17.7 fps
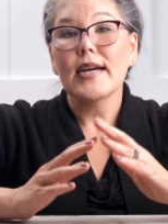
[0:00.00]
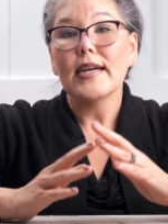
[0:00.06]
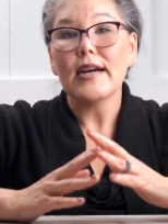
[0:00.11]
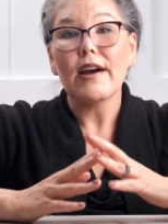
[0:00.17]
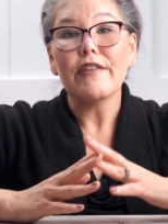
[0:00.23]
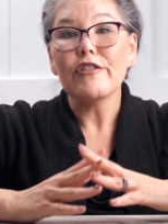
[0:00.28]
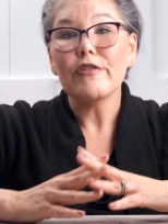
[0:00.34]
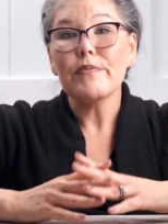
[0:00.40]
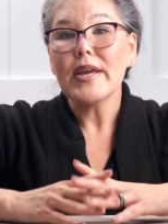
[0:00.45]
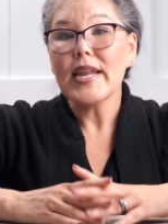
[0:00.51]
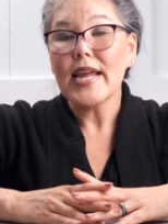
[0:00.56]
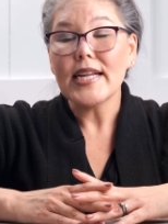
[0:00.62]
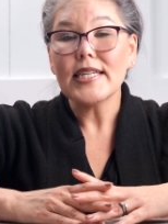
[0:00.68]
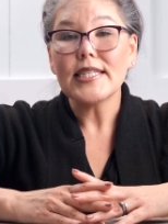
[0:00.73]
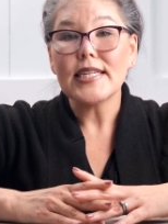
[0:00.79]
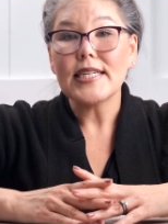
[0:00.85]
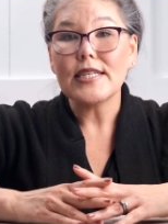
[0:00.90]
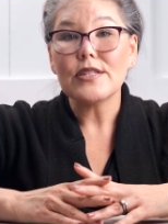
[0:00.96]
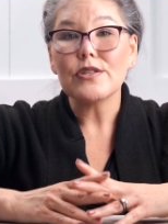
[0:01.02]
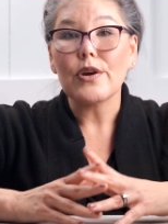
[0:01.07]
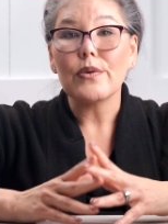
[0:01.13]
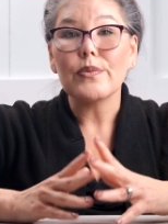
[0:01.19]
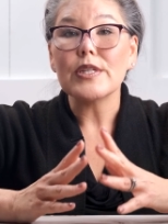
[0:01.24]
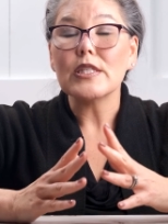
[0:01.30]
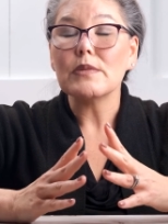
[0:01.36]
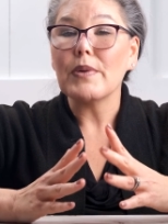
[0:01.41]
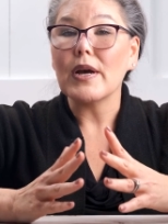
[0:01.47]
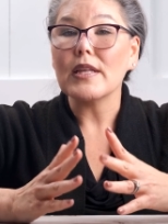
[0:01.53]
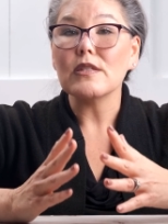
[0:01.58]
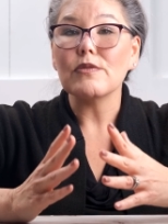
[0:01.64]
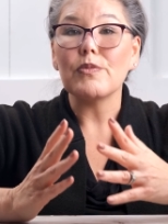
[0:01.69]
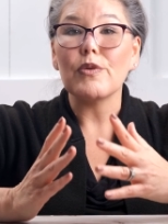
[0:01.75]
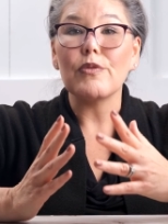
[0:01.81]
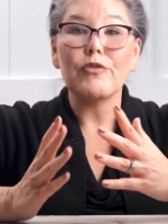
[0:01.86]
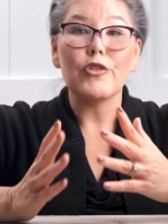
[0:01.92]
Government entities are
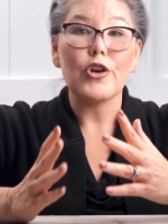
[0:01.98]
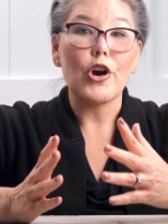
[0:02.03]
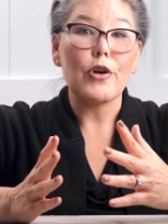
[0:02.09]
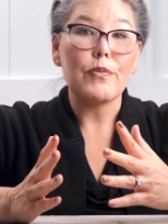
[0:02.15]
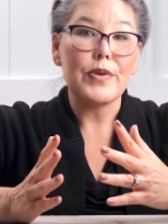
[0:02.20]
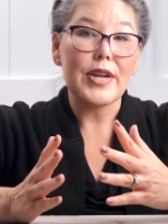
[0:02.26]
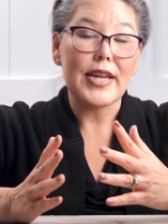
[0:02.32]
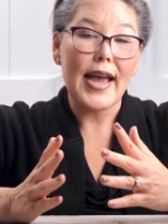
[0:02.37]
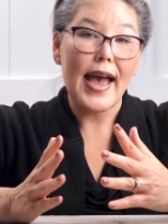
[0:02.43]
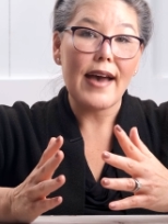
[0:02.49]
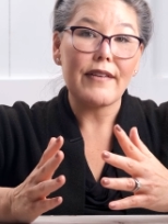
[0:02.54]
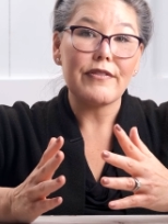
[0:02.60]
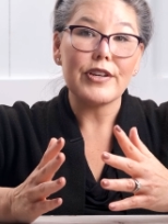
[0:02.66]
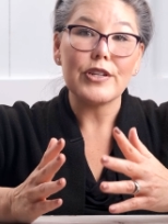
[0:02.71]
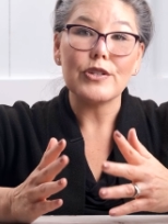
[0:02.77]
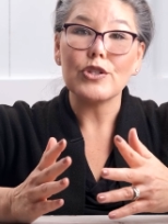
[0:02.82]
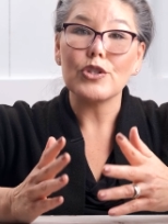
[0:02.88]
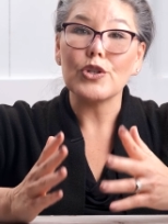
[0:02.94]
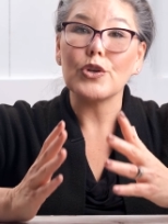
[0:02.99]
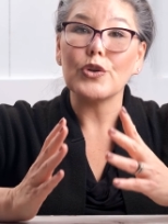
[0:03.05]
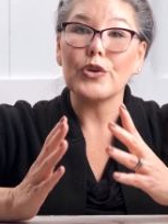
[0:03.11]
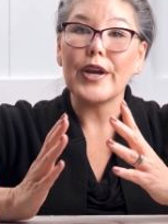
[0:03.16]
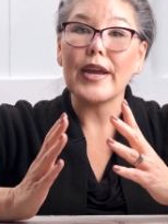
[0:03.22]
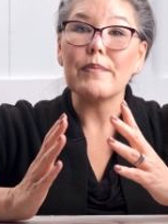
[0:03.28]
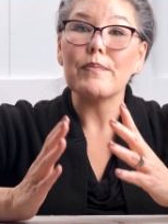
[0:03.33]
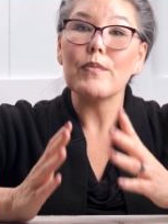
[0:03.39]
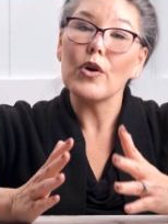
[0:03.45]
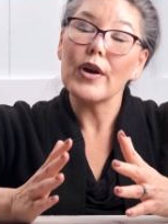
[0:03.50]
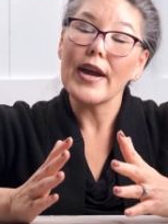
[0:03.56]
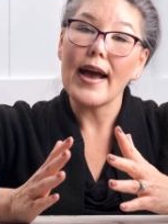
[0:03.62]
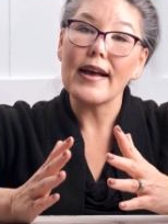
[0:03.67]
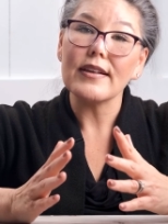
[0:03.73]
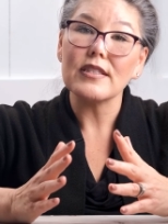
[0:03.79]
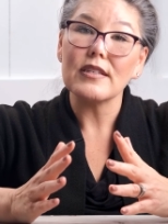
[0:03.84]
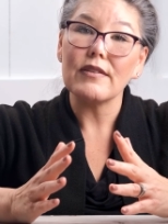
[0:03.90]
responsible for opening avenues to create more
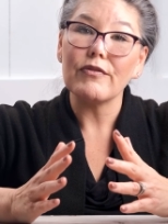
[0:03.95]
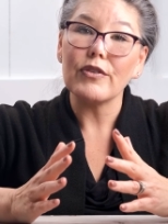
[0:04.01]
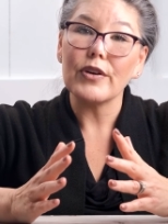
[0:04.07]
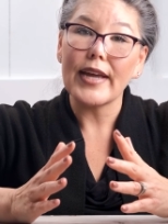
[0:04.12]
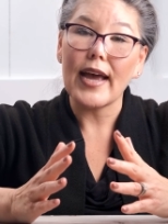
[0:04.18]
housing for